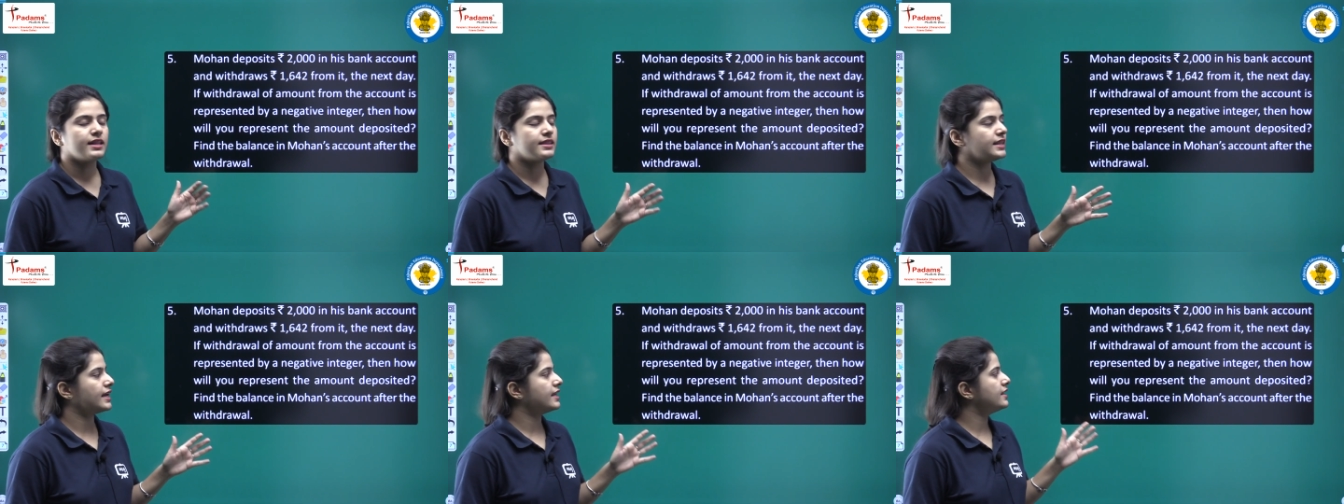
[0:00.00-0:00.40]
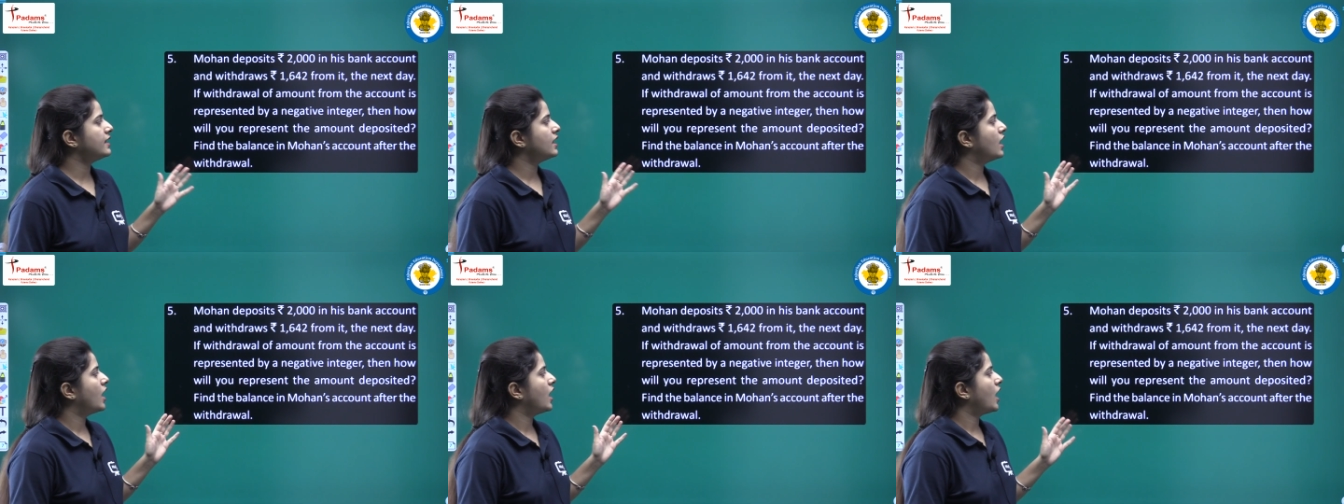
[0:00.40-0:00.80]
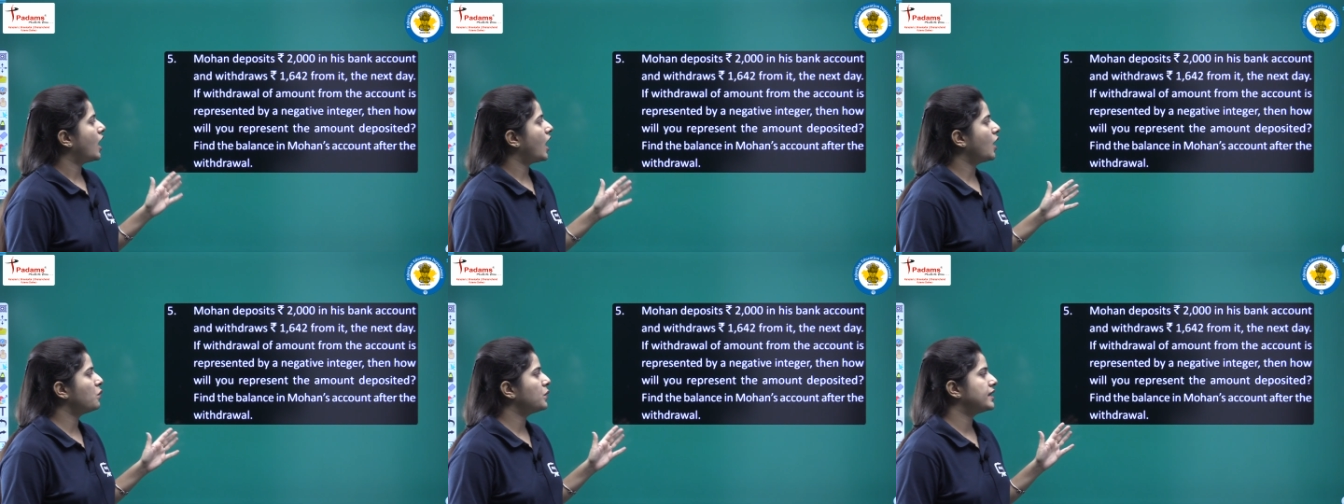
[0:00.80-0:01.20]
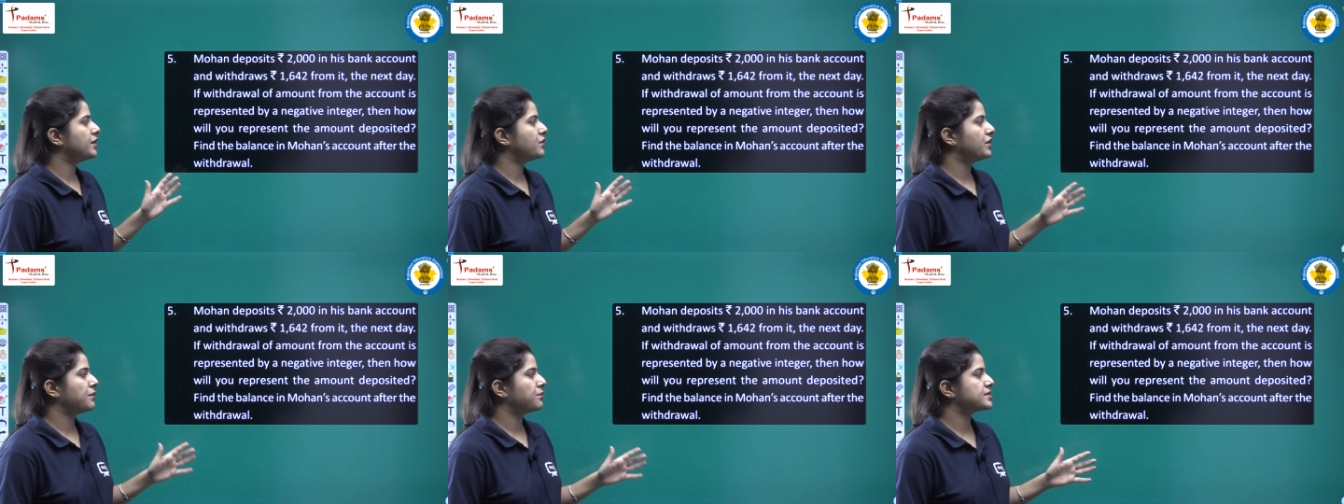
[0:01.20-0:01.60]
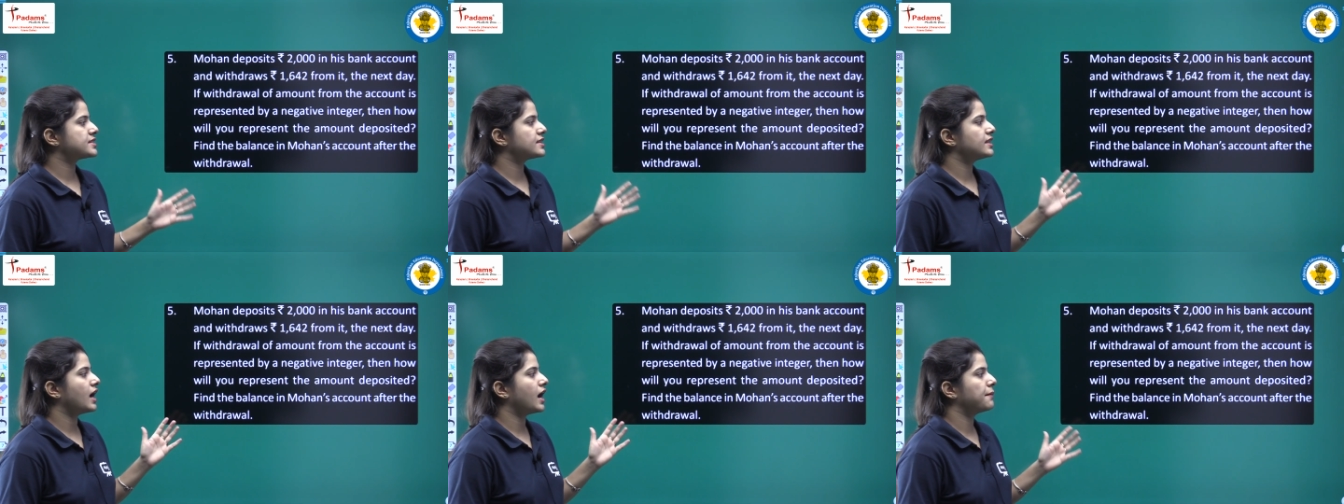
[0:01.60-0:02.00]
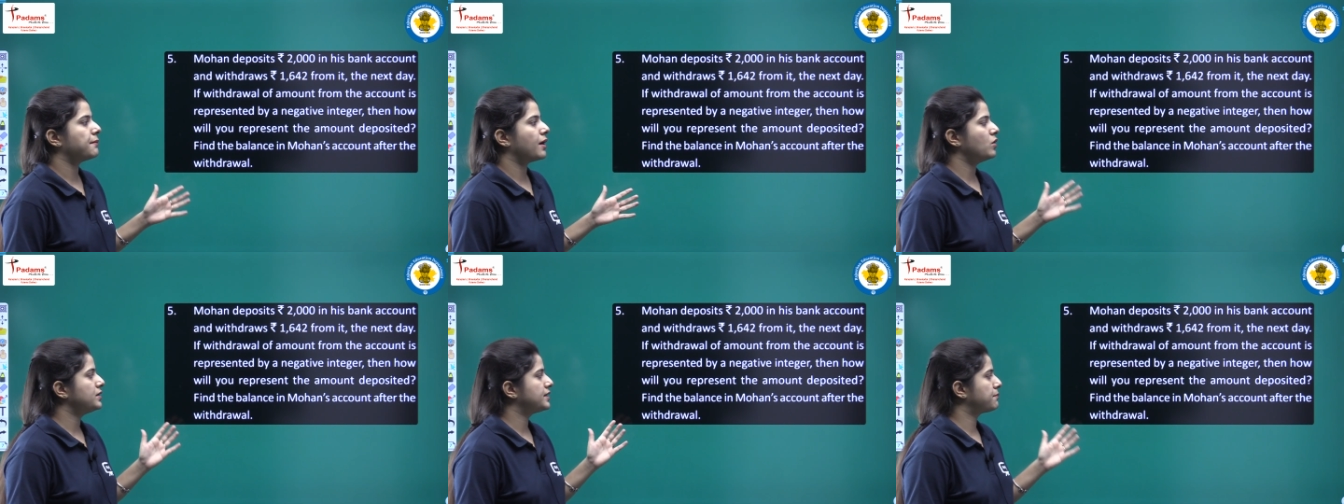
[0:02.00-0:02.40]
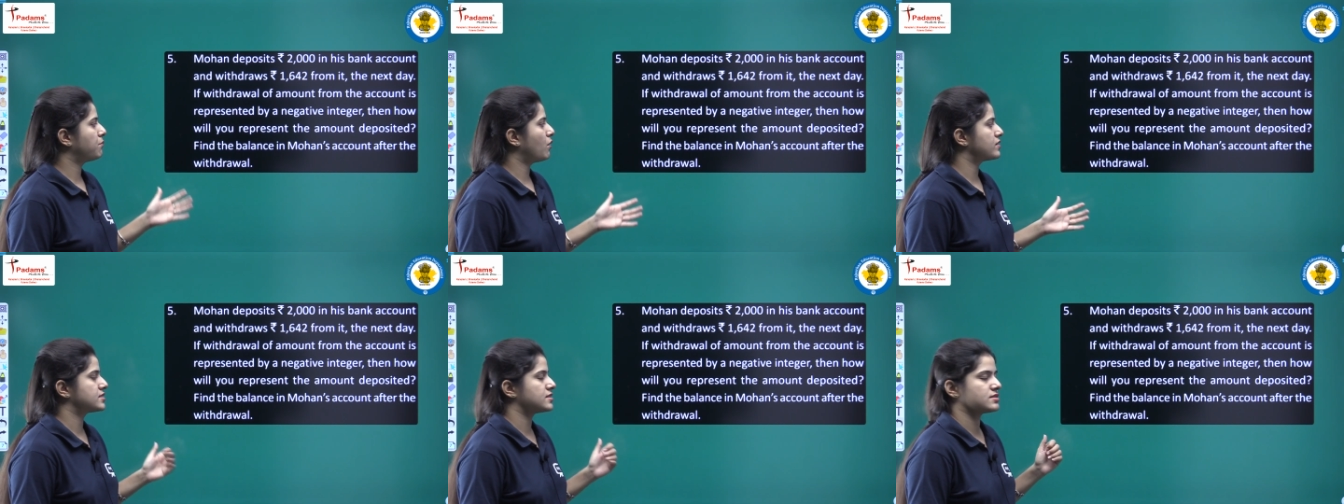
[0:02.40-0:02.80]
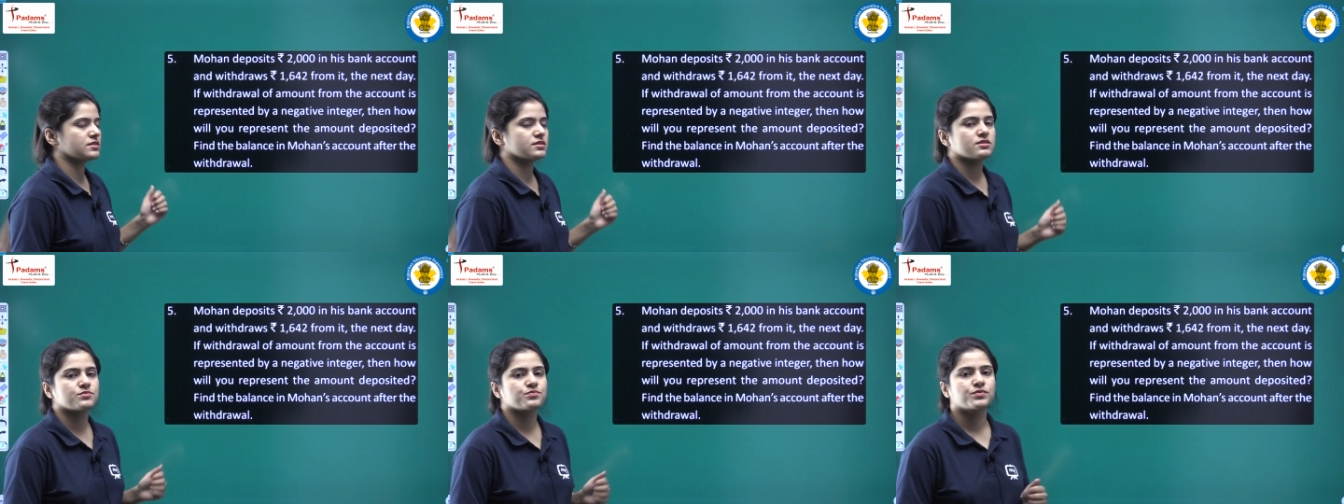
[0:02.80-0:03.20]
then how will you represent the amount deposited?